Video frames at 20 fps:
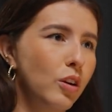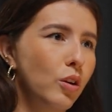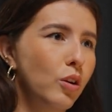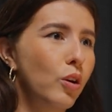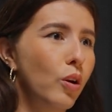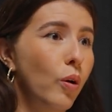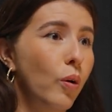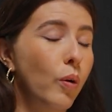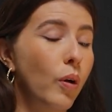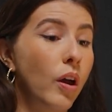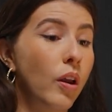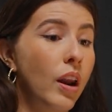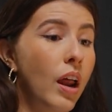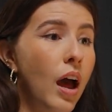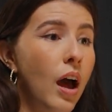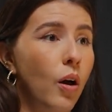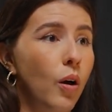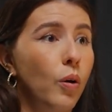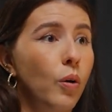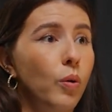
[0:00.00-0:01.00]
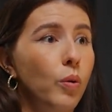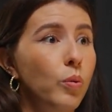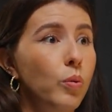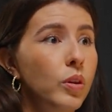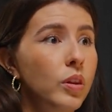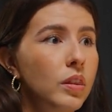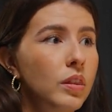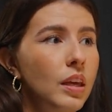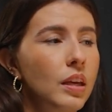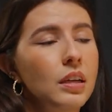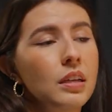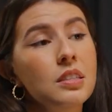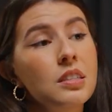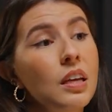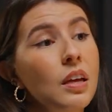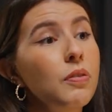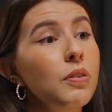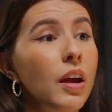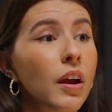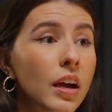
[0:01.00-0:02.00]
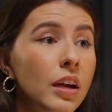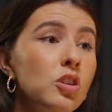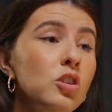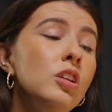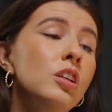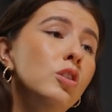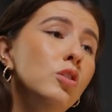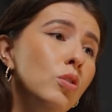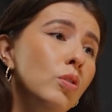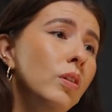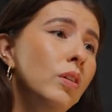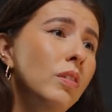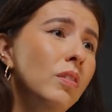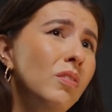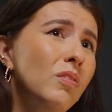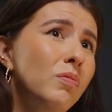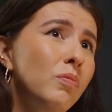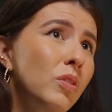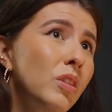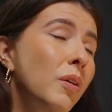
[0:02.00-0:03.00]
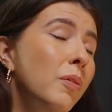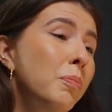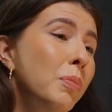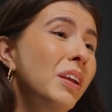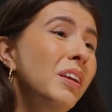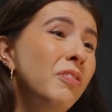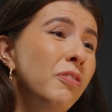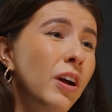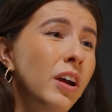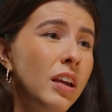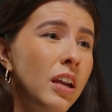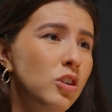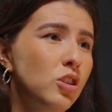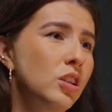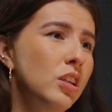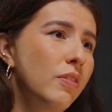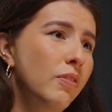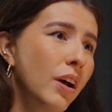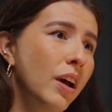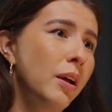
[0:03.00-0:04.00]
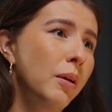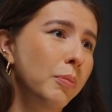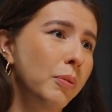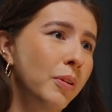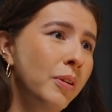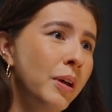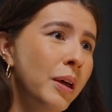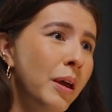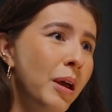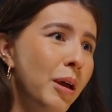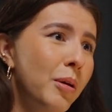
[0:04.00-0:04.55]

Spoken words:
and how they can see if they're being financially viable?